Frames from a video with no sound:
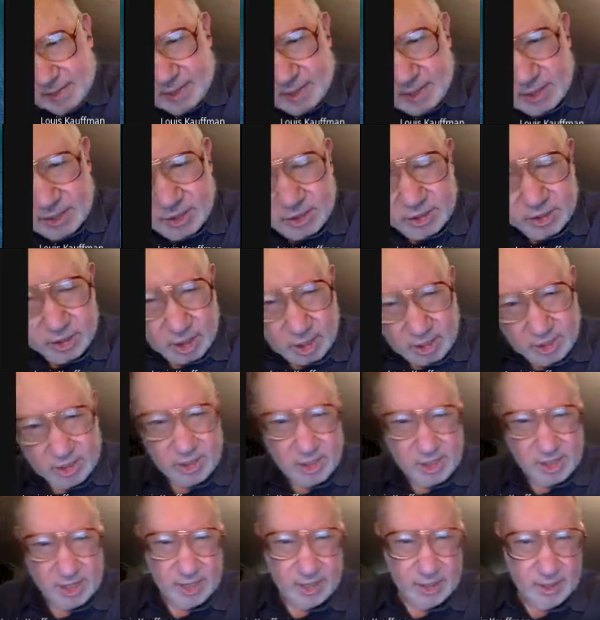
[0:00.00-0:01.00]

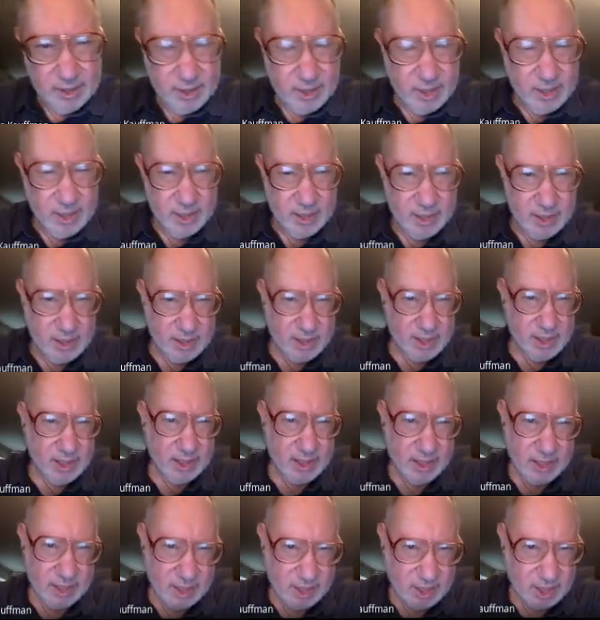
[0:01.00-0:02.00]
adjusted
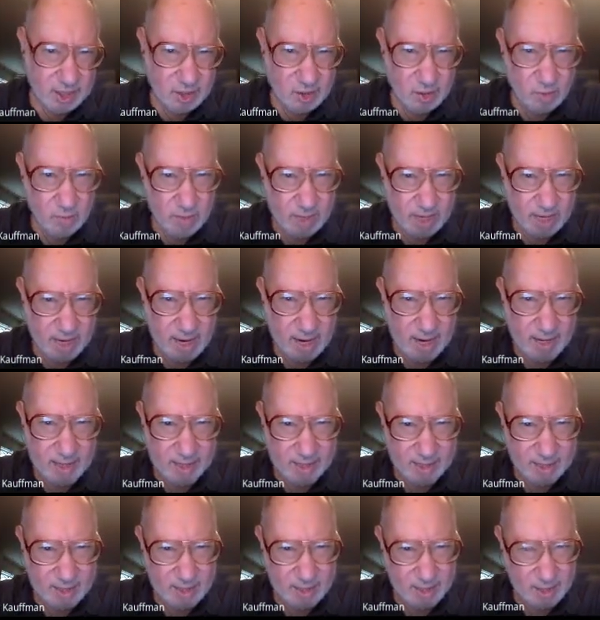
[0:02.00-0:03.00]
statistical
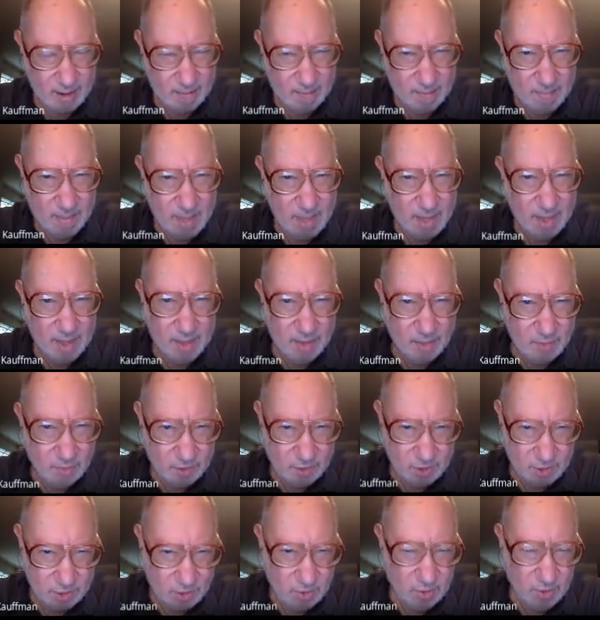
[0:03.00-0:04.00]
mechanics sum
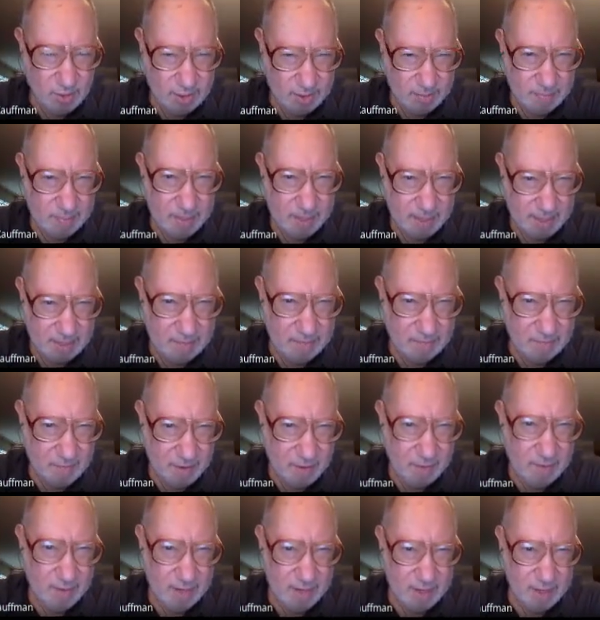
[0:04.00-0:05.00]
was going to be
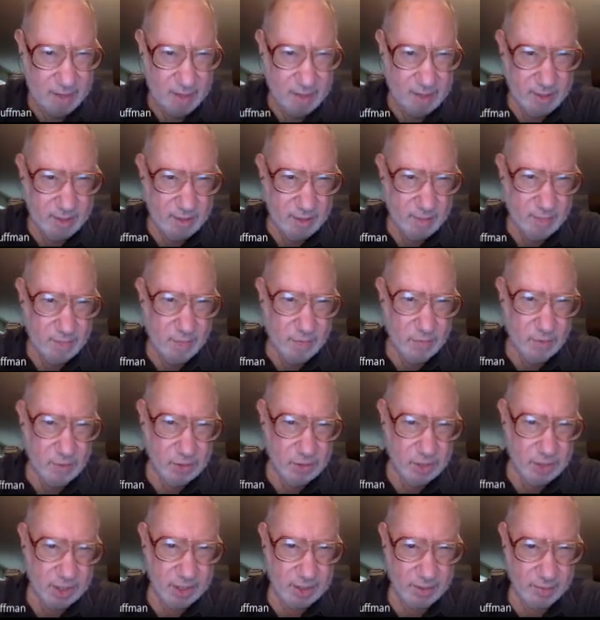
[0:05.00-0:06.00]
invariant under
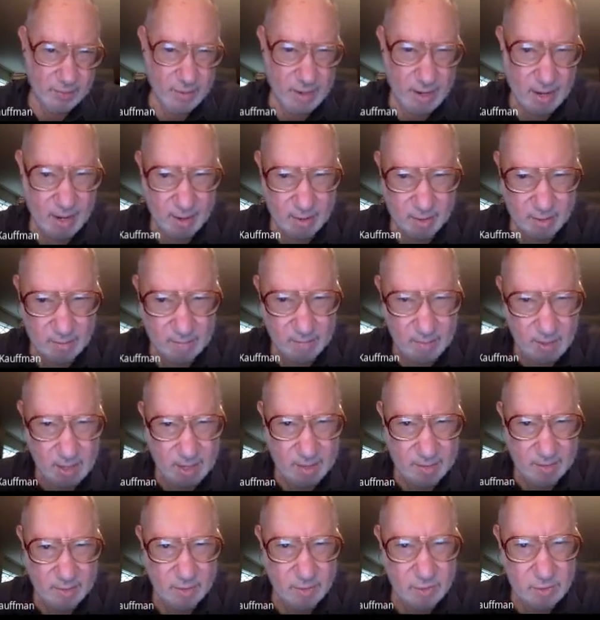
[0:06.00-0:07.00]
pushing it around
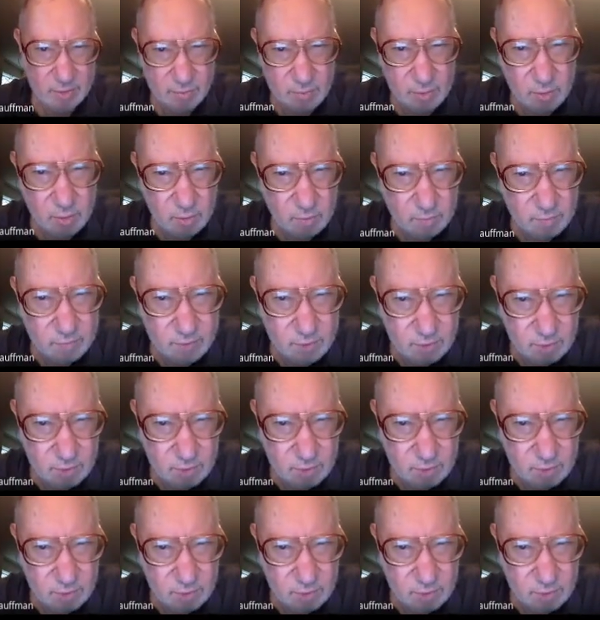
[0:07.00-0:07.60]
by those moves.